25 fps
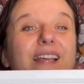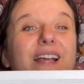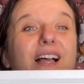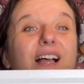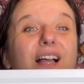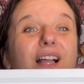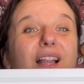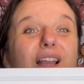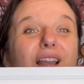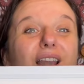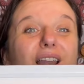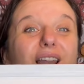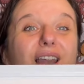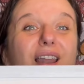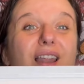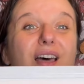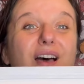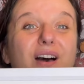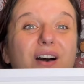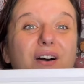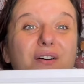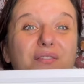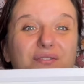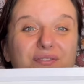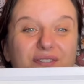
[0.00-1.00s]
I
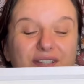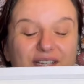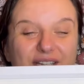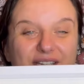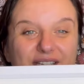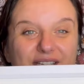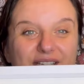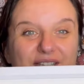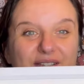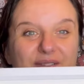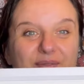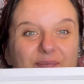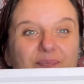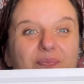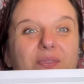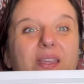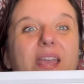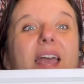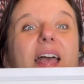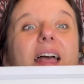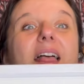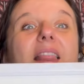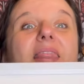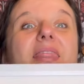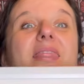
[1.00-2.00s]
love this.
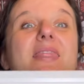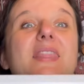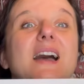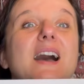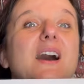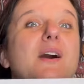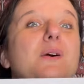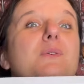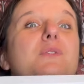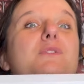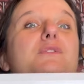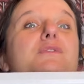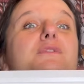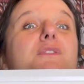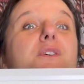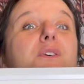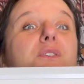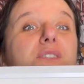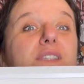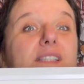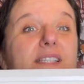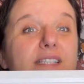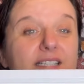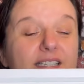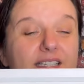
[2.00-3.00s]
Now, for
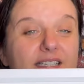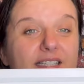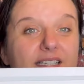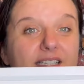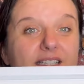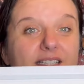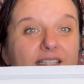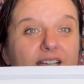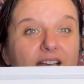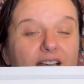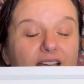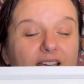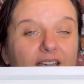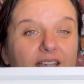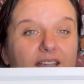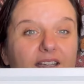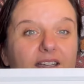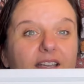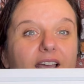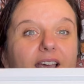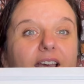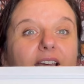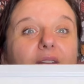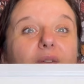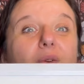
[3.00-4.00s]
this design
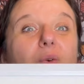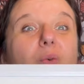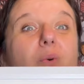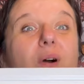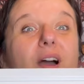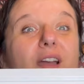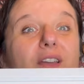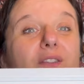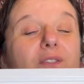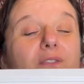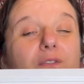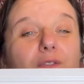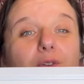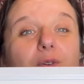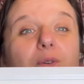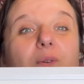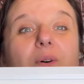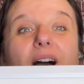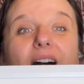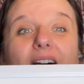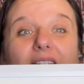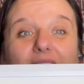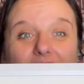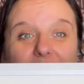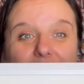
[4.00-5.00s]
and quite few
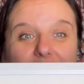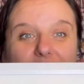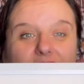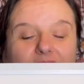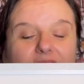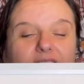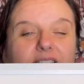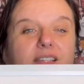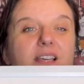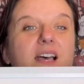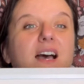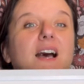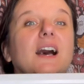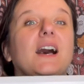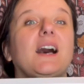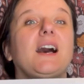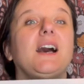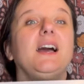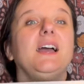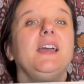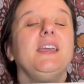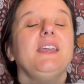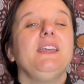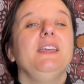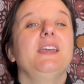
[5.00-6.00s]
others,
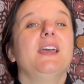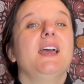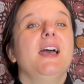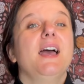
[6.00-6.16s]
I